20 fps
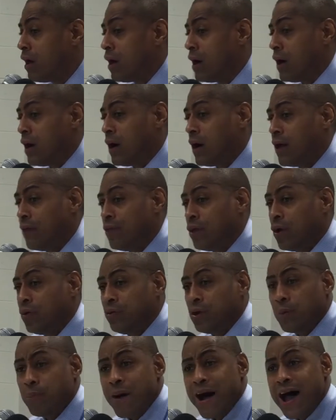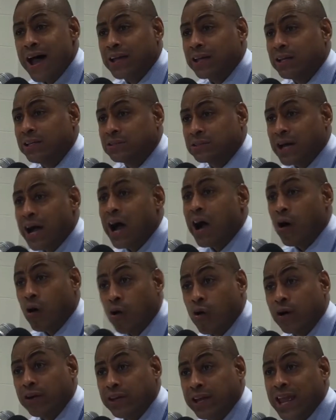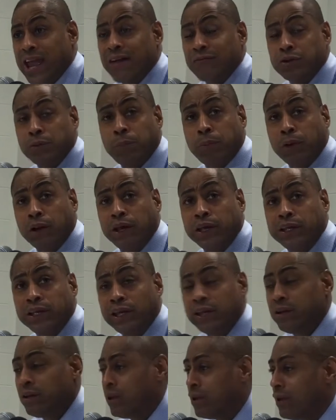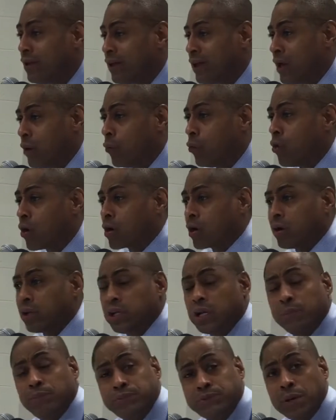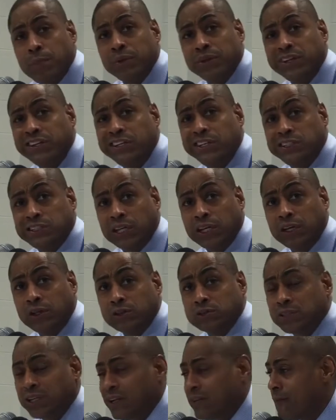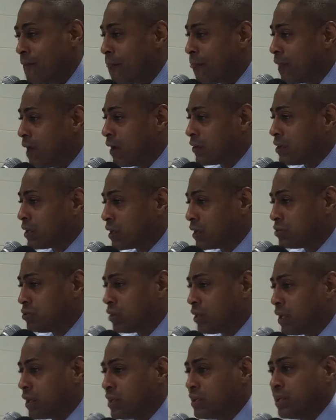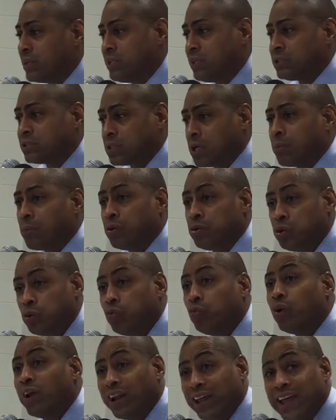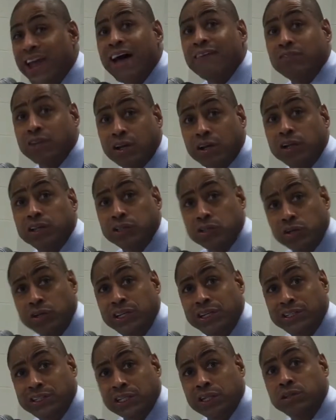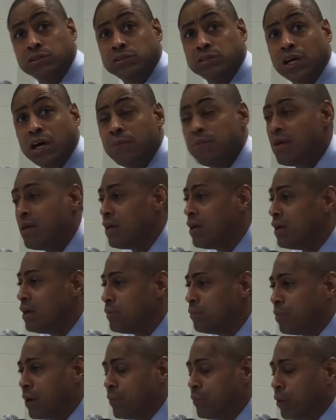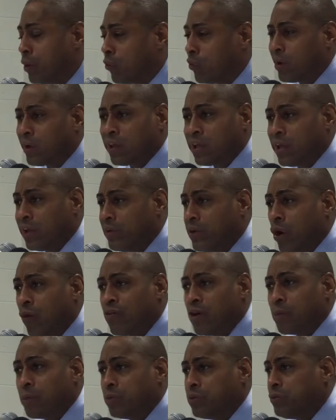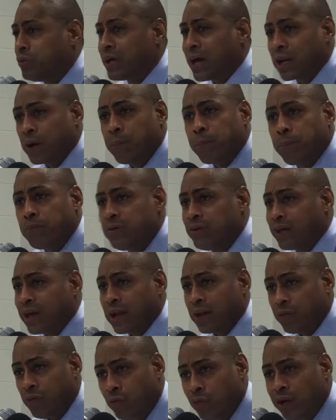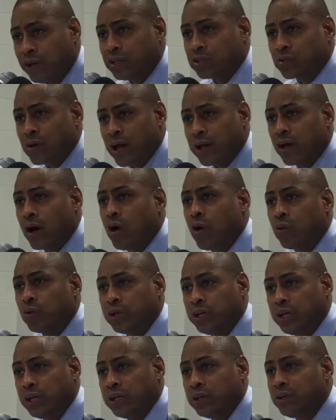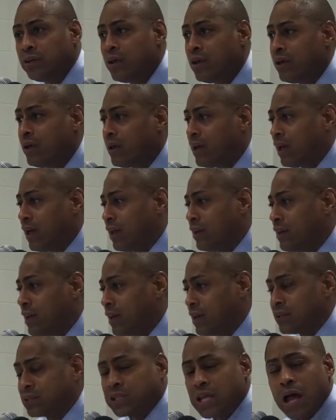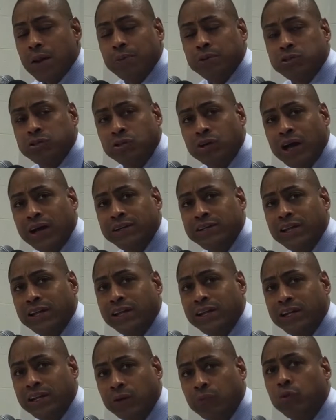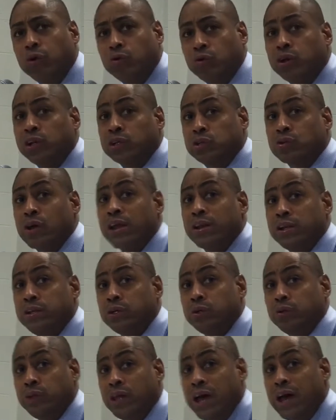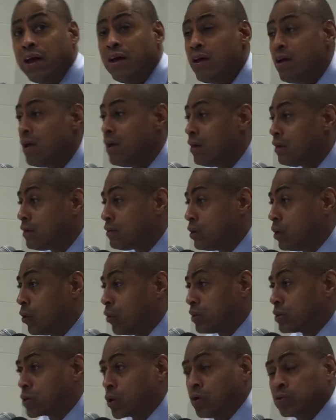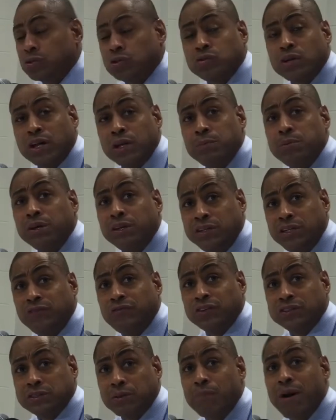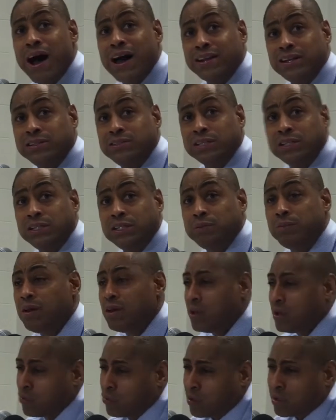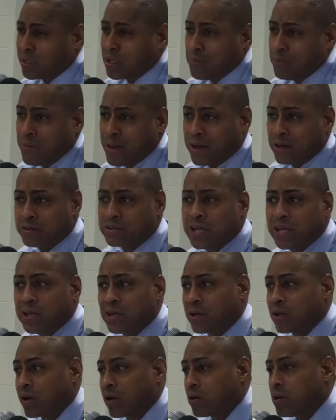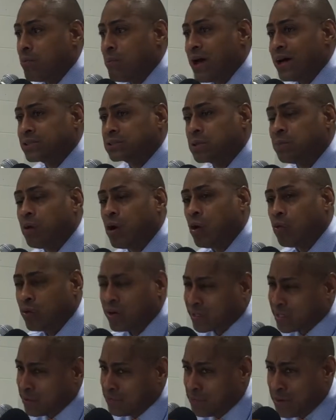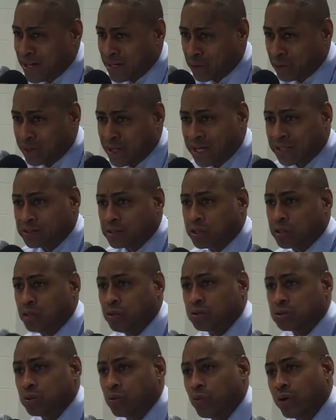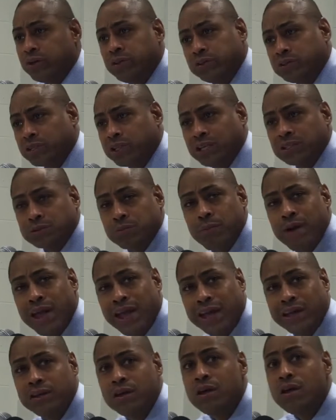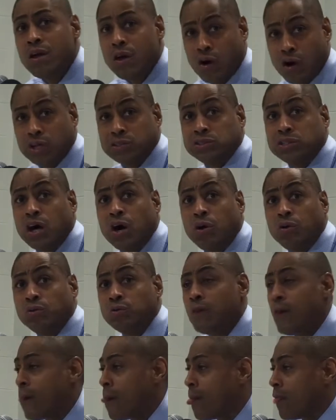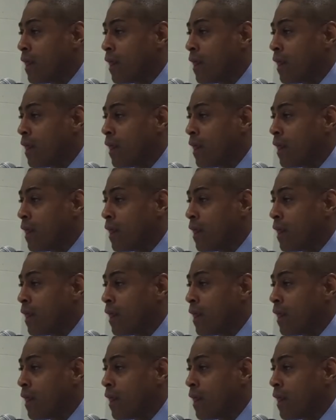They're buying into how hard they have to play, and we'll clean up some of the details. And I think as you get into December, you really have to clean your details up. But really in November, you gotta really try to hone in and establish your identity, and we're really trying to do that. You know, in terms of trying to be a defensive-minded team. We'll get better taking care of the basketball. We'll get better with the execution, whether it's against man or zone,